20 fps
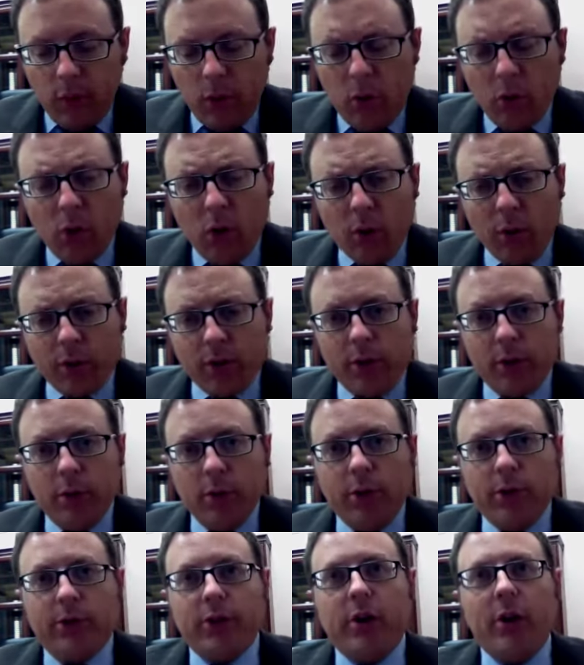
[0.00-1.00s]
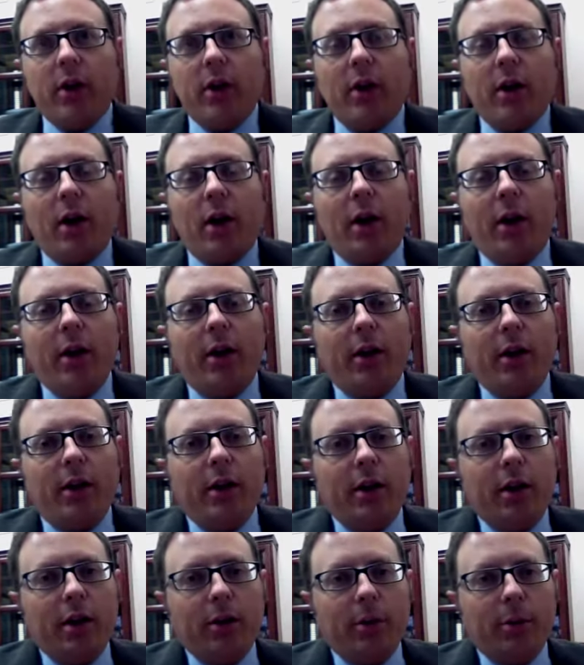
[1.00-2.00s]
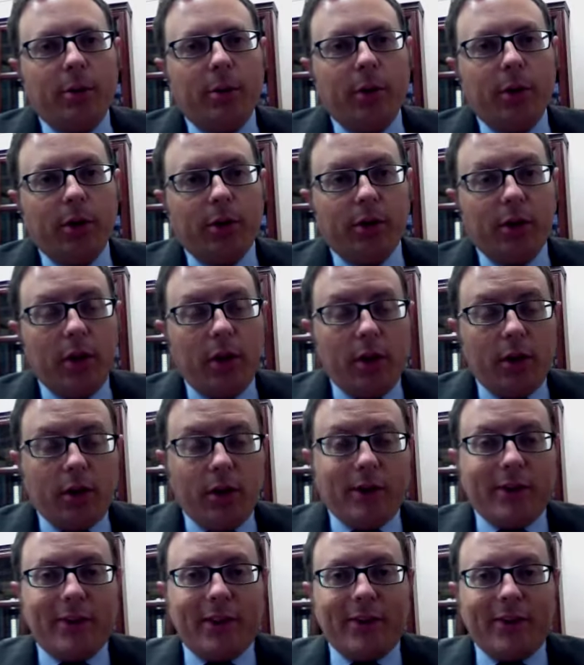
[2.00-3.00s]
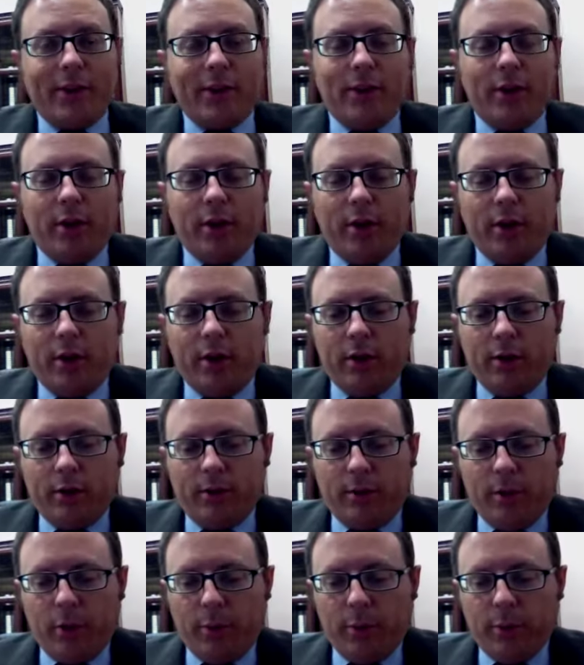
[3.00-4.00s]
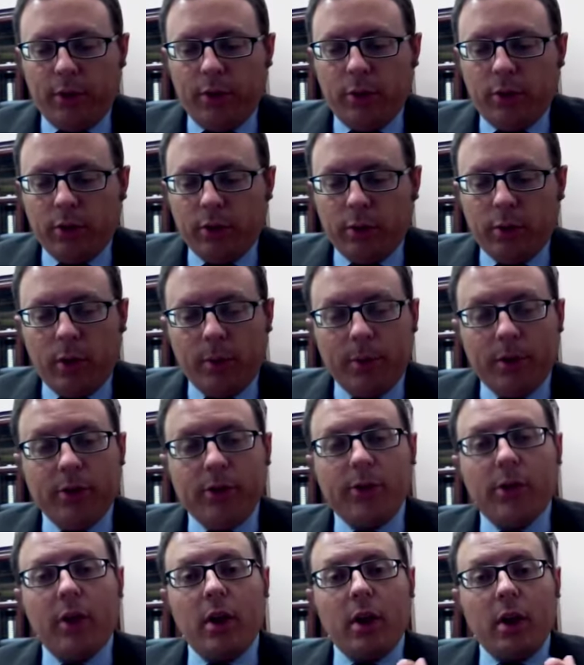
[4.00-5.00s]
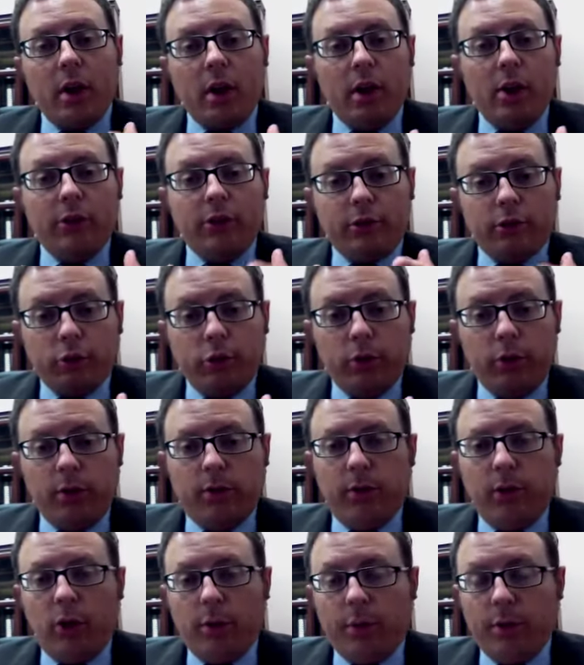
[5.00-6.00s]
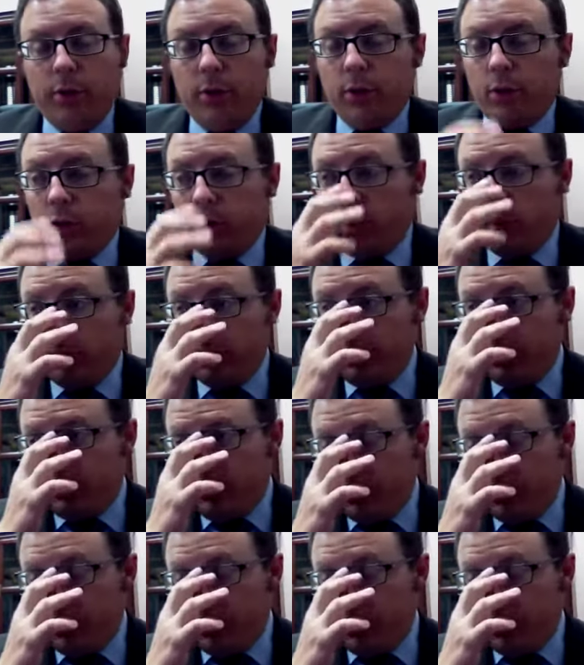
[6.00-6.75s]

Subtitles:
along with the newest IAEA report that says that they are developing nuclear weapons, is truly developing nuclear weapons.